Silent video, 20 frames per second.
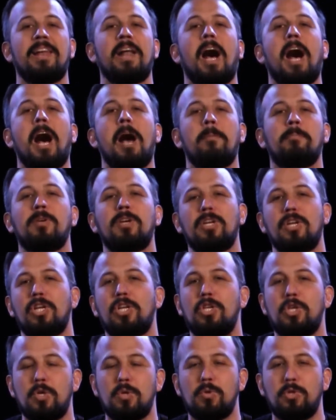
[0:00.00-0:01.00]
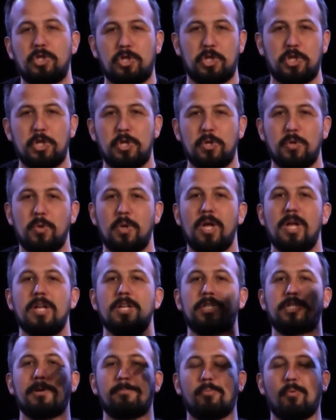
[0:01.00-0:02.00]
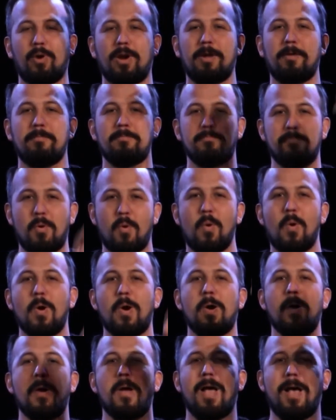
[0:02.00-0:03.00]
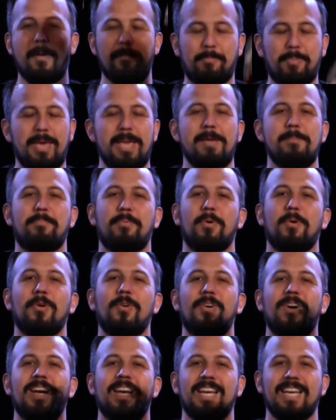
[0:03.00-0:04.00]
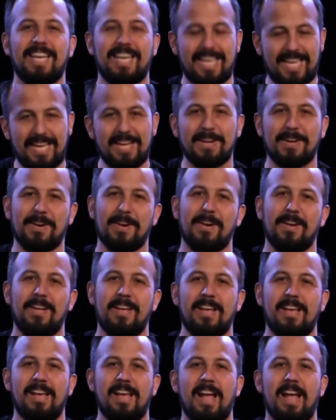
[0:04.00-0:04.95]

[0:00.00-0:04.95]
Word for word: and I'm going to use you to bring more people here.